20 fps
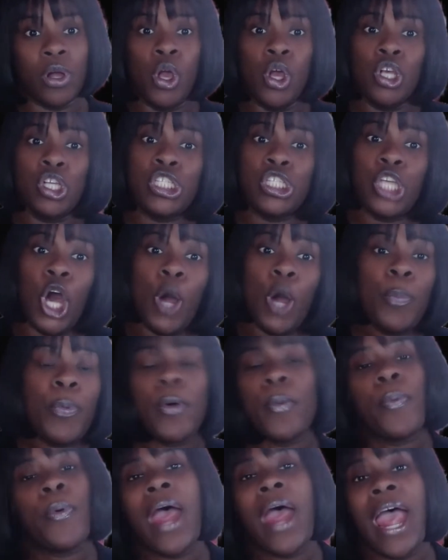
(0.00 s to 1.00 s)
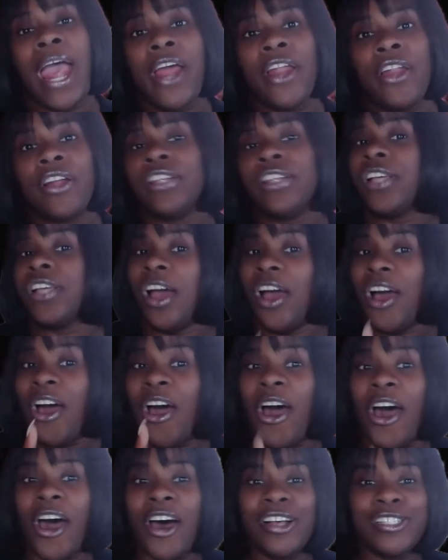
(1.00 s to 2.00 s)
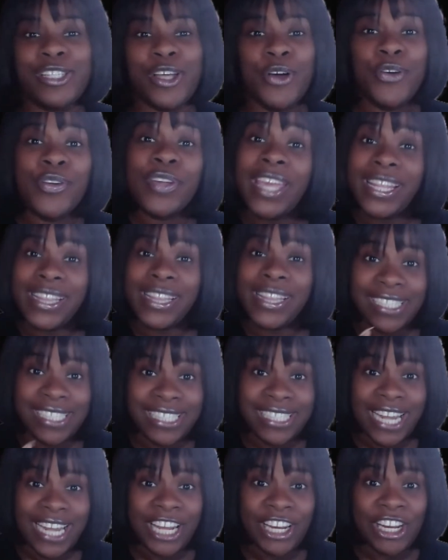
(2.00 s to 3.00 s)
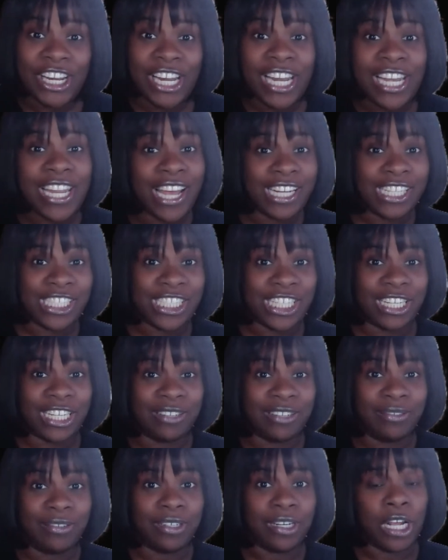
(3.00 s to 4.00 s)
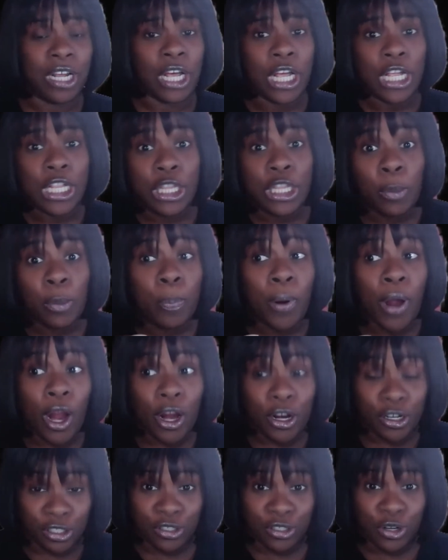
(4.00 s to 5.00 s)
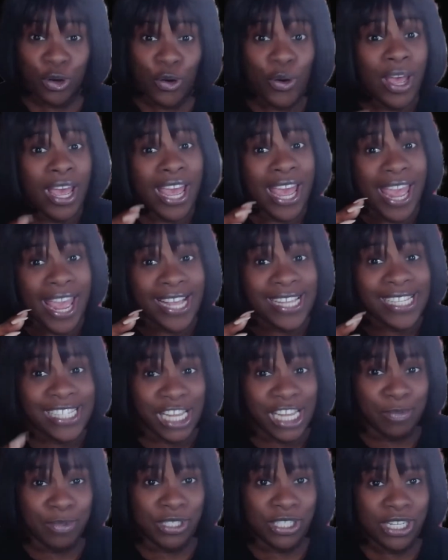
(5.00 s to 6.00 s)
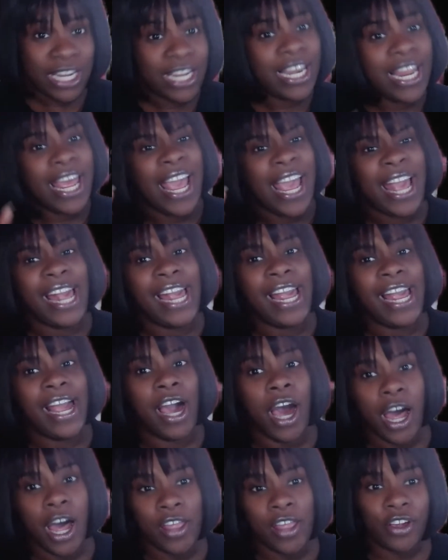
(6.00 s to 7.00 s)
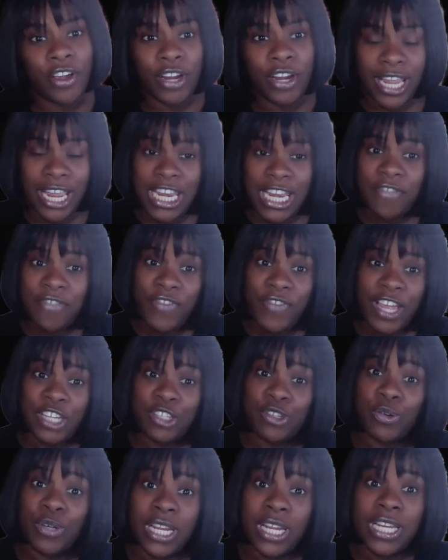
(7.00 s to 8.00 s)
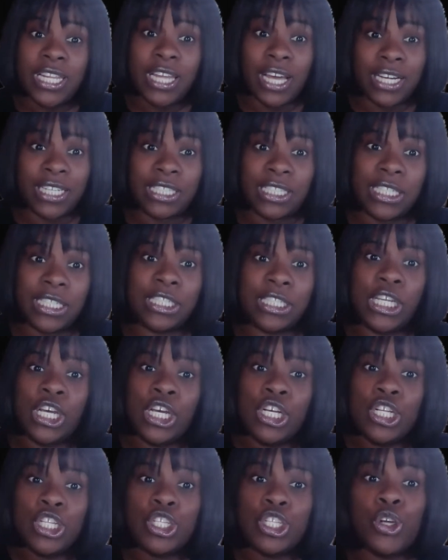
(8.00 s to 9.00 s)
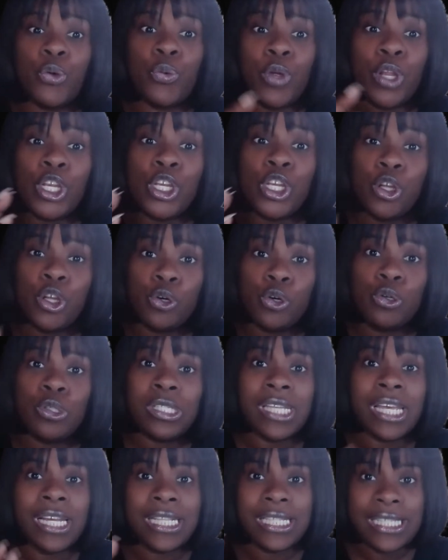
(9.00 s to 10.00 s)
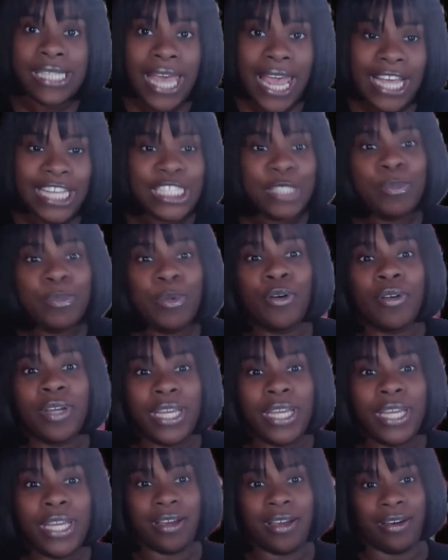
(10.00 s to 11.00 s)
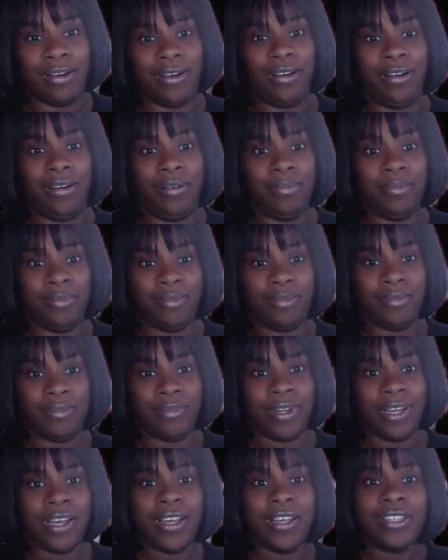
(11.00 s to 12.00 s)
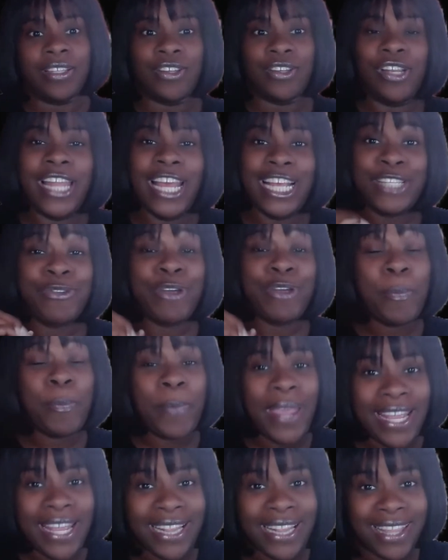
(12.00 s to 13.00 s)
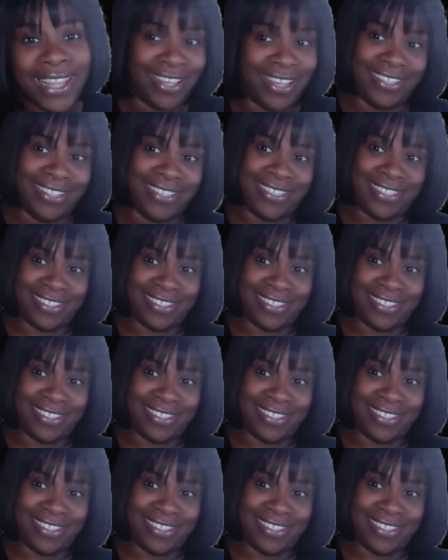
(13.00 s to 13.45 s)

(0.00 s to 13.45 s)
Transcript: Sole proprietors also get the standard deduction, the personal exemption, and other individual deductions to reduce taxable income. So let's repeat this.